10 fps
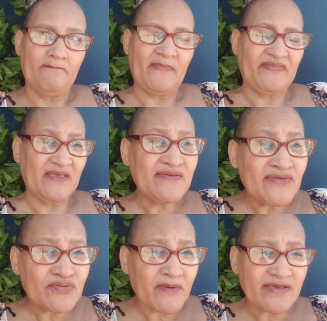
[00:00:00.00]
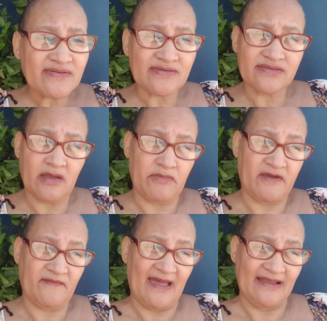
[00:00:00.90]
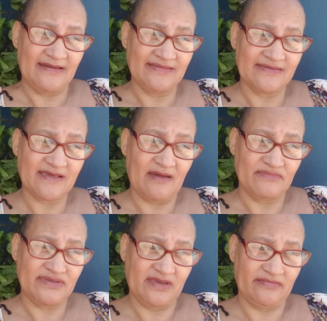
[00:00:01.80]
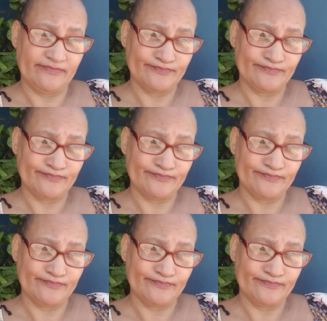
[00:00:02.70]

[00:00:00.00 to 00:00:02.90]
But this is where systemic violence comes in.